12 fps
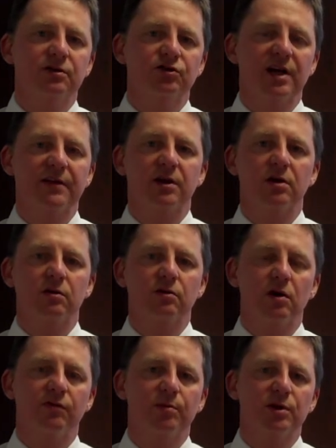to get the
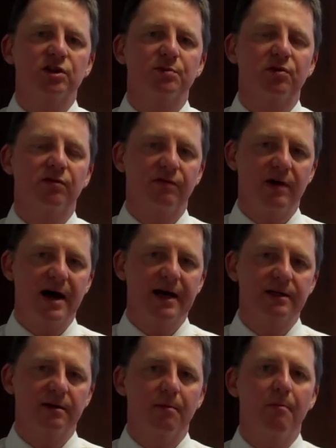government to
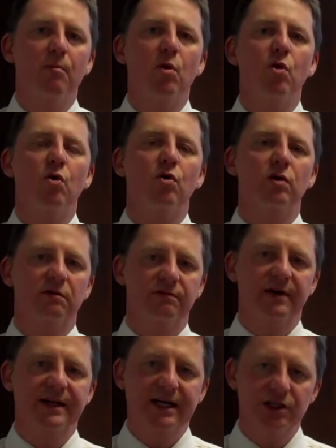provide more
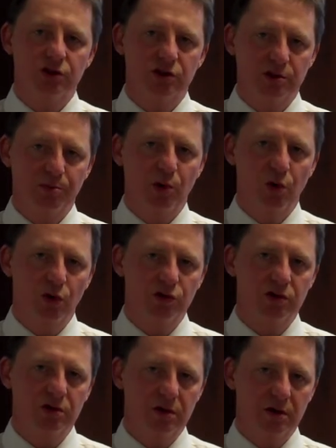financial
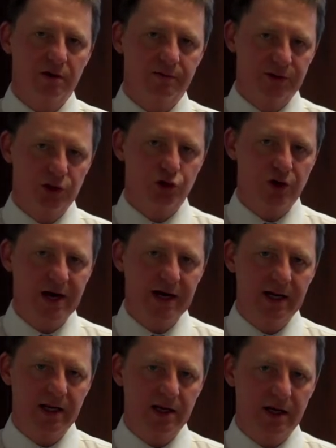support for the
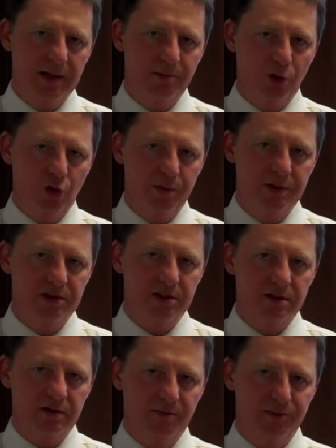training and employment
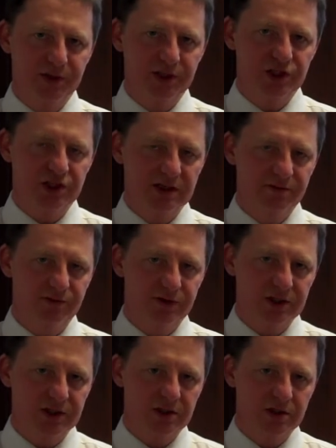of British
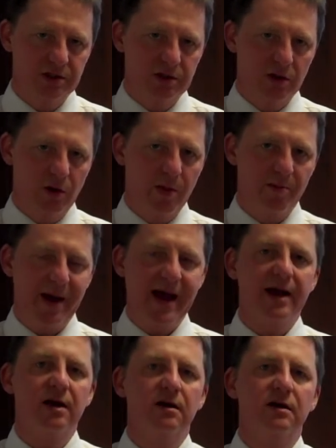seafarers on the
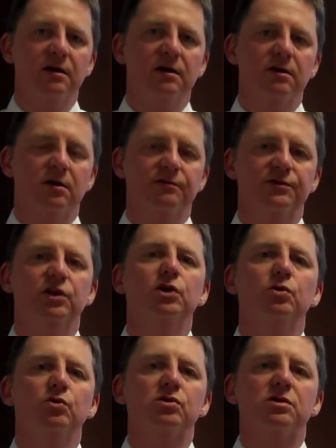back of
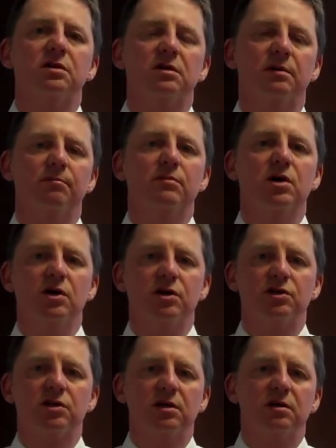news that
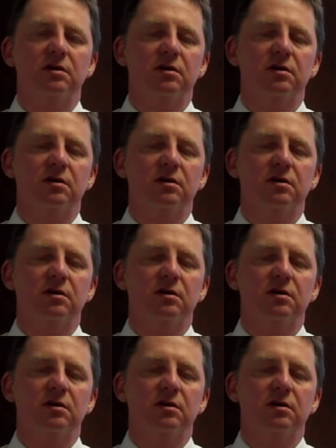Maersk